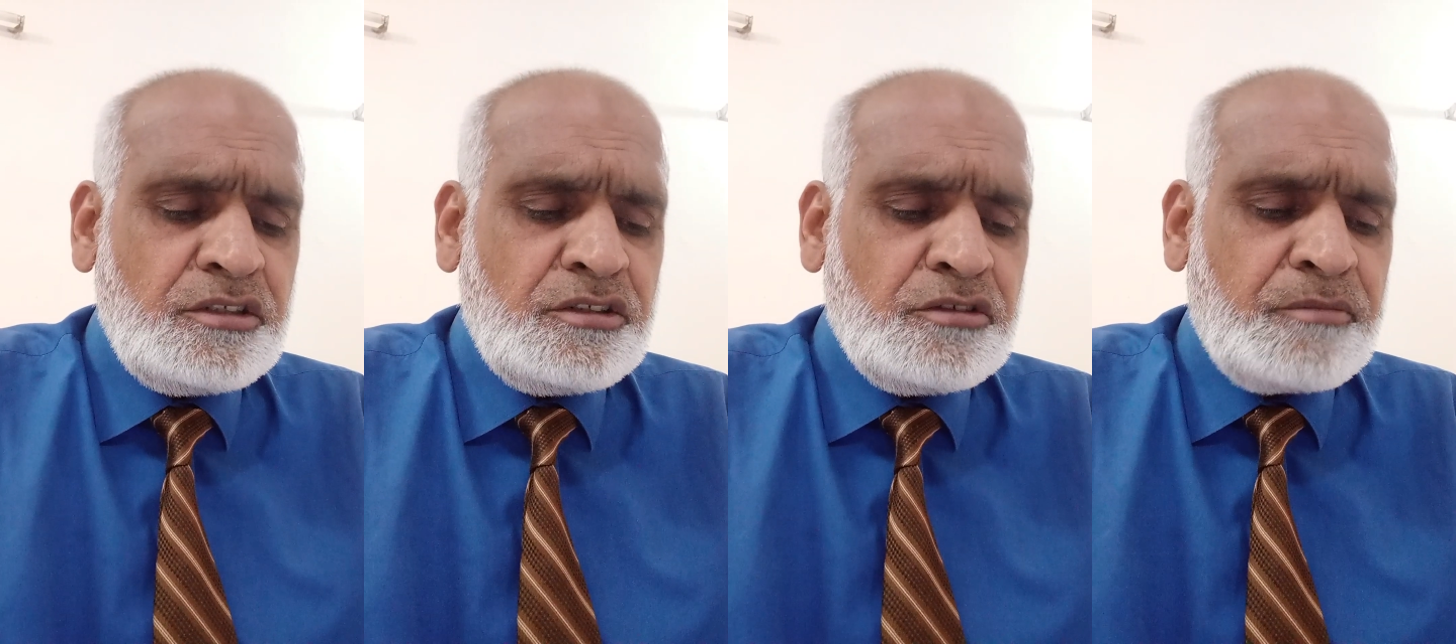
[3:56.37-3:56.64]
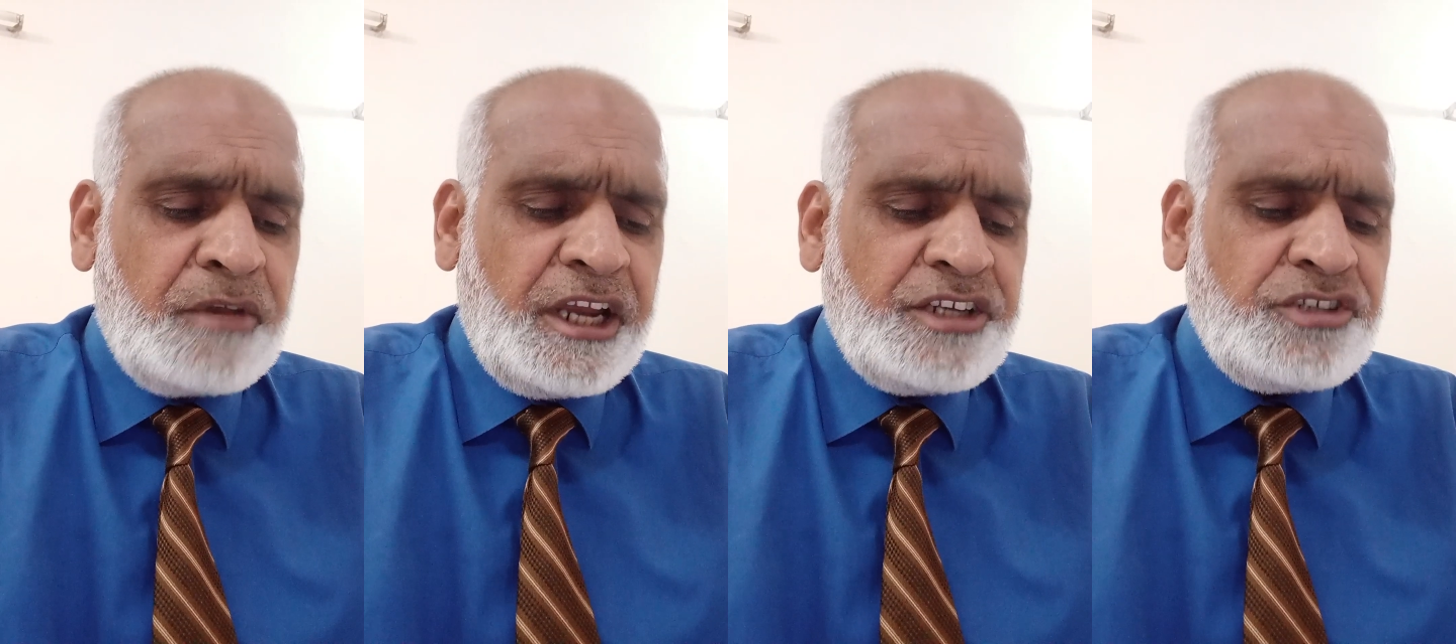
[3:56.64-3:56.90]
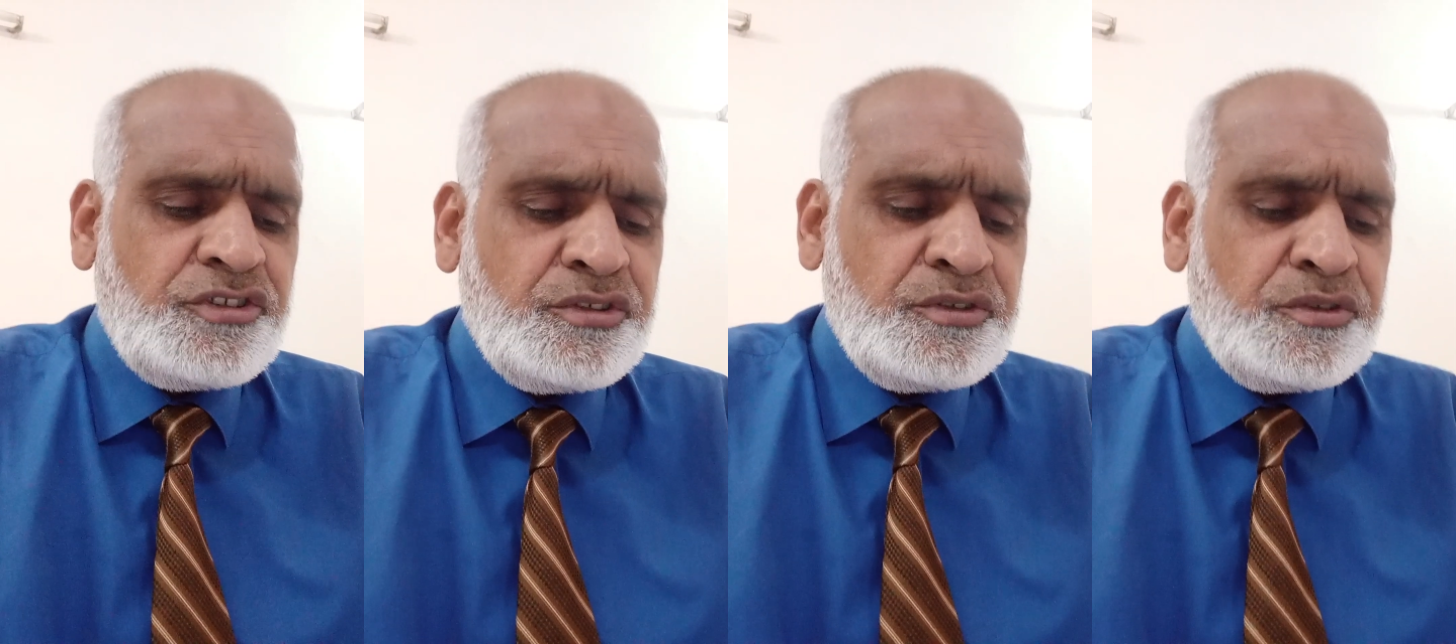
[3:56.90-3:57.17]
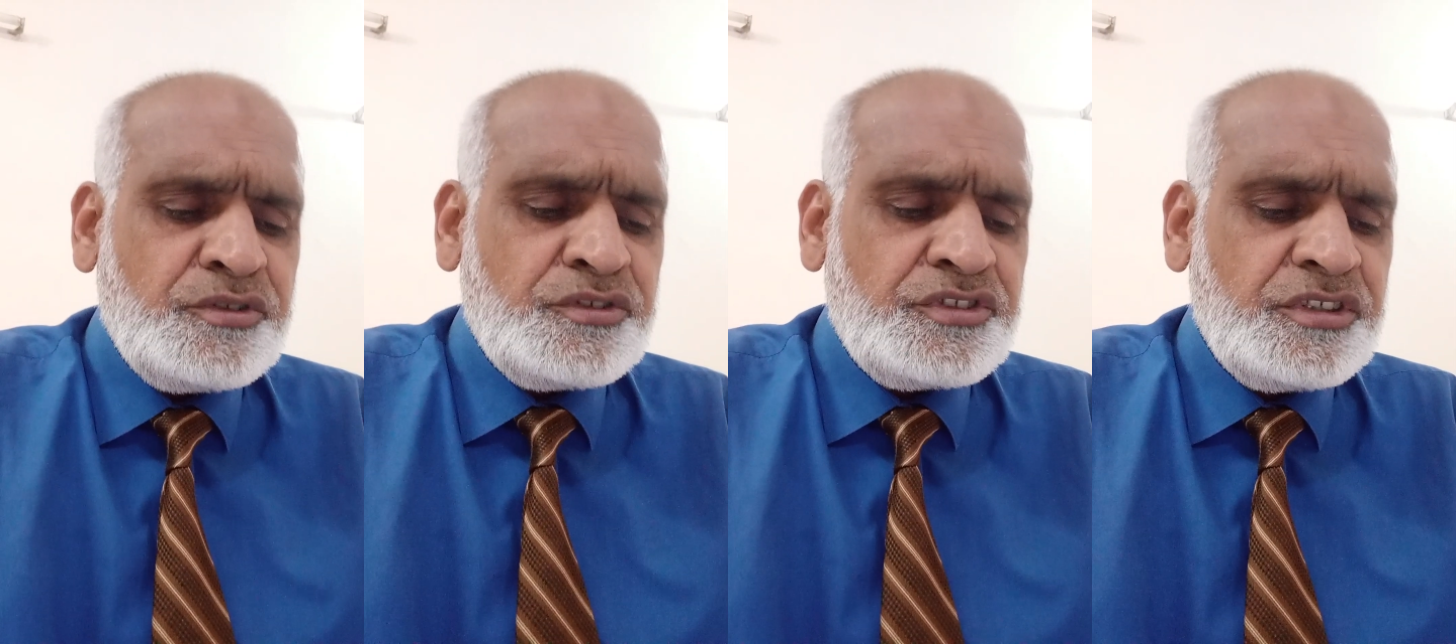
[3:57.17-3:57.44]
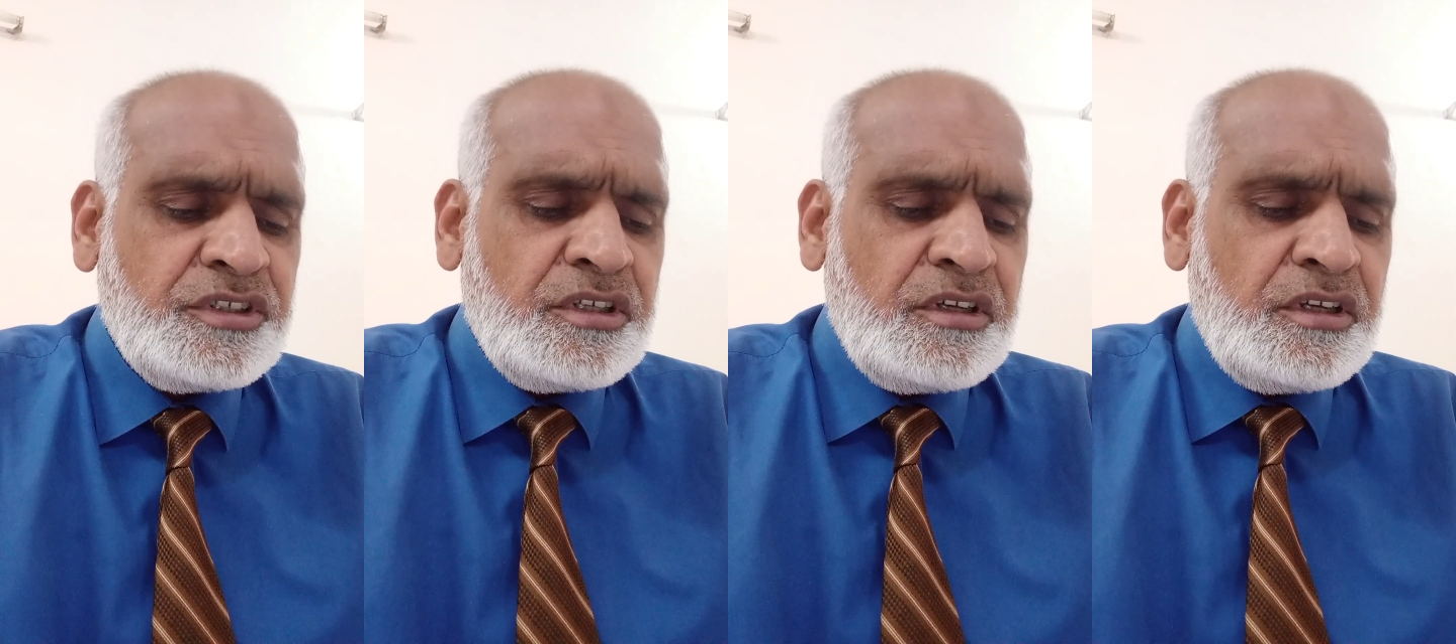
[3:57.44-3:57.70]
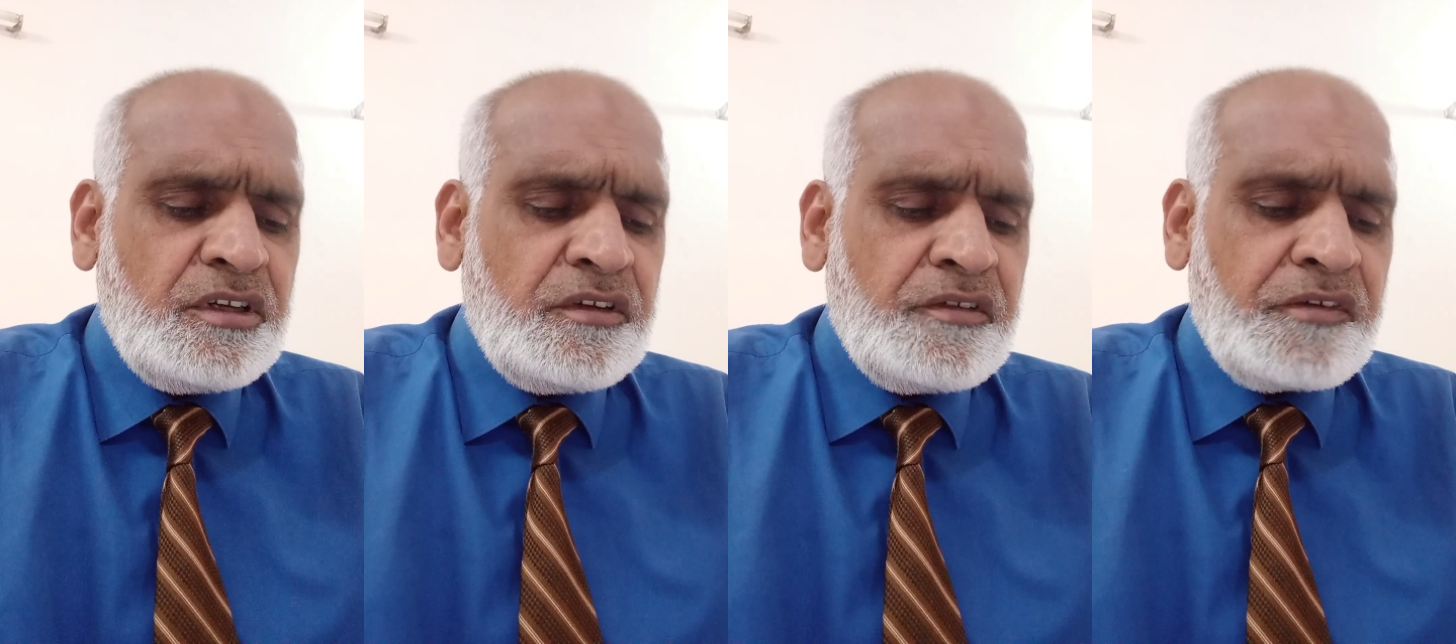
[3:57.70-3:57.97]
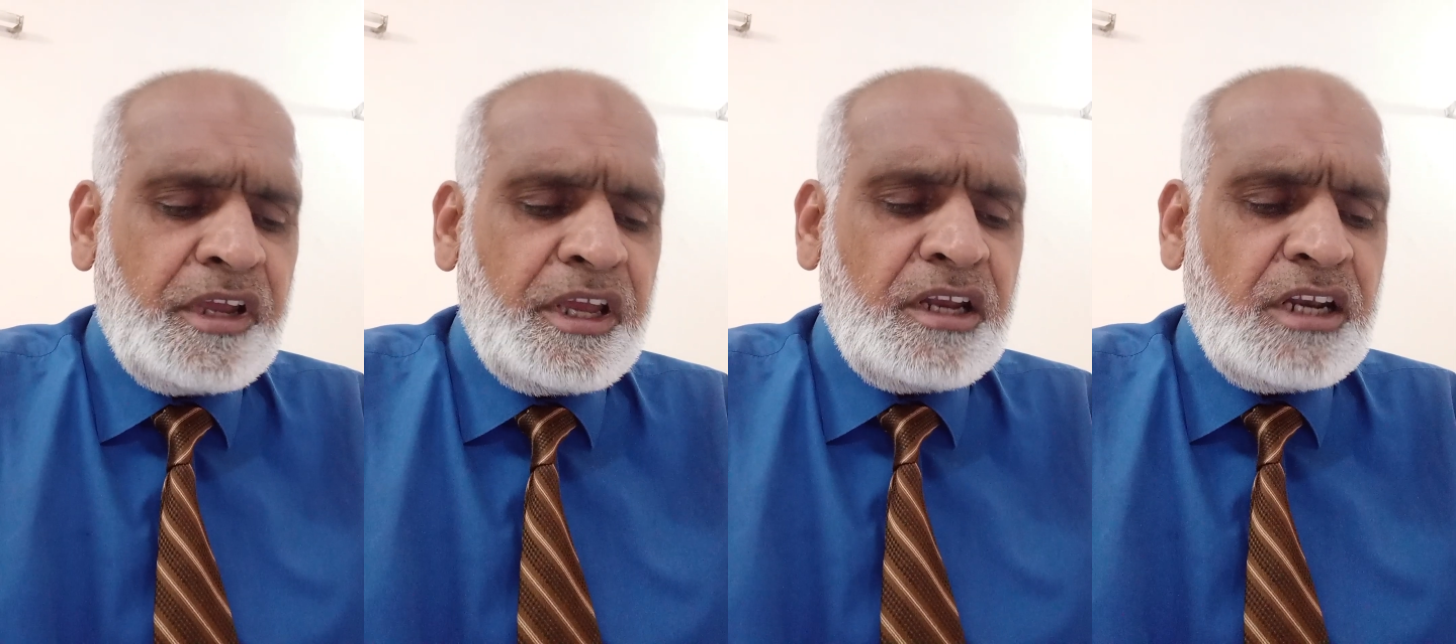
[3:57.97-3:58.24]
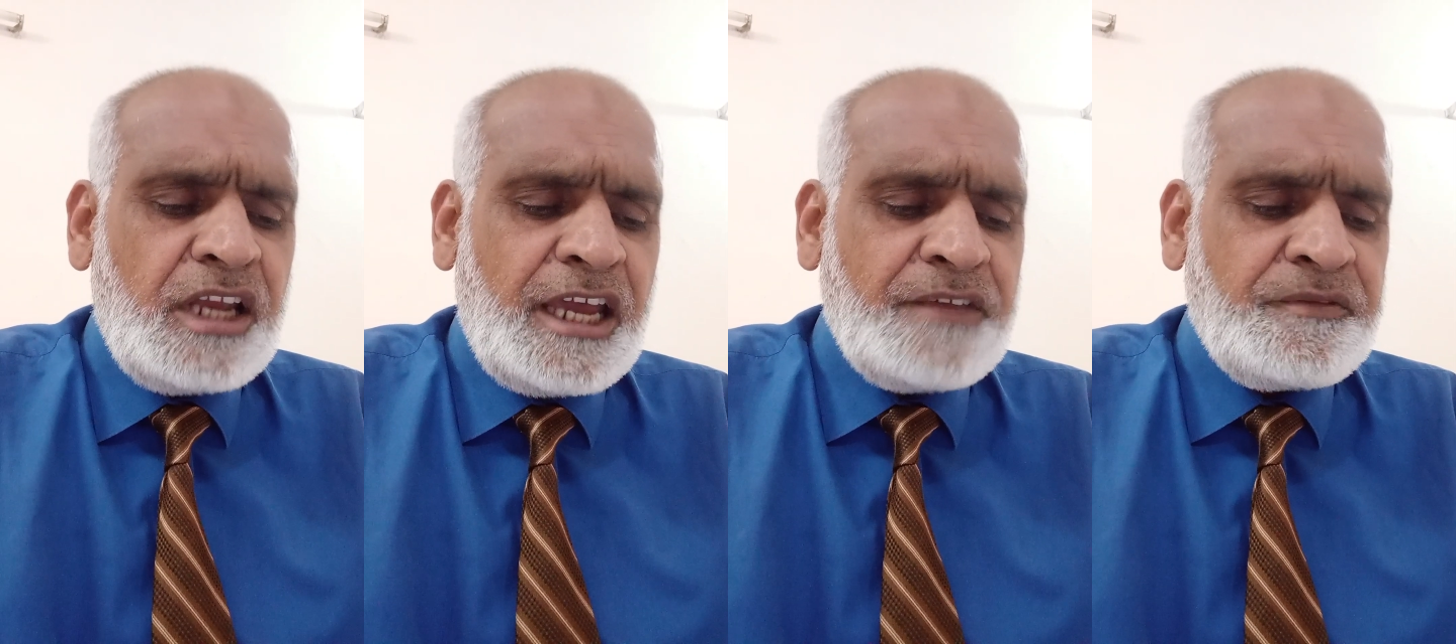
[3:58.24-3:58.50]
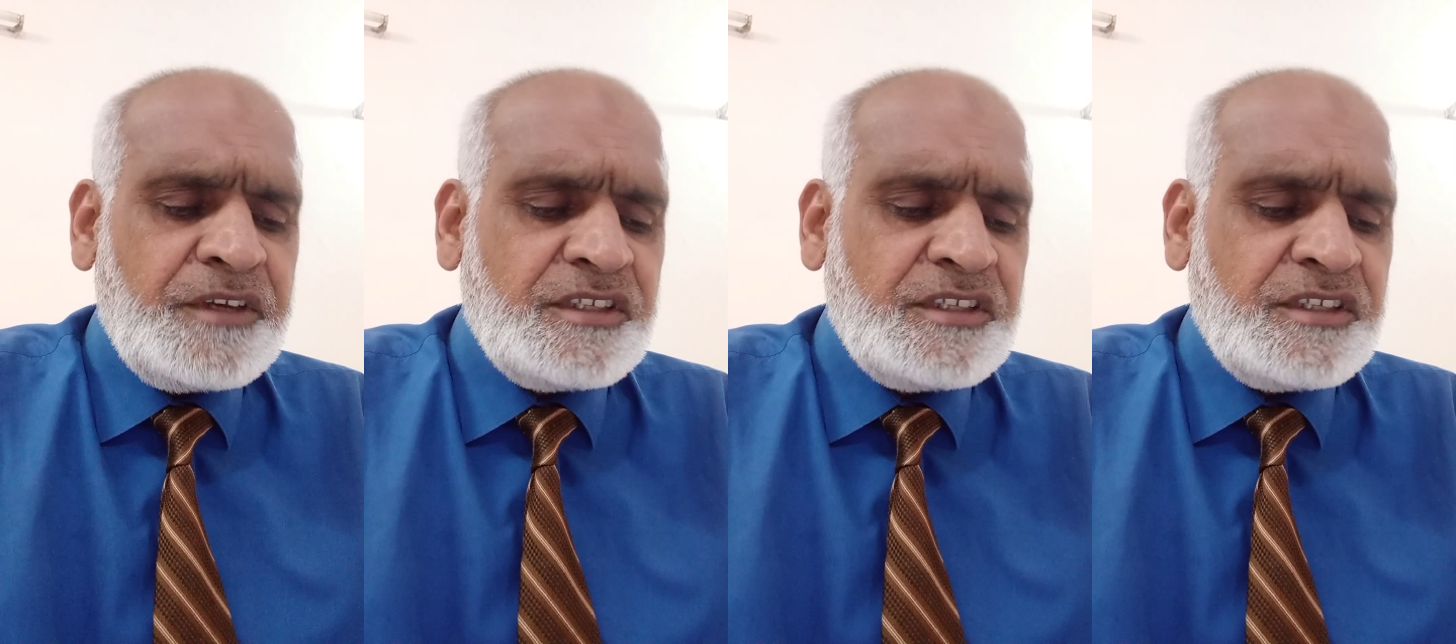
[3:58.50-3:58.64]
you might use real life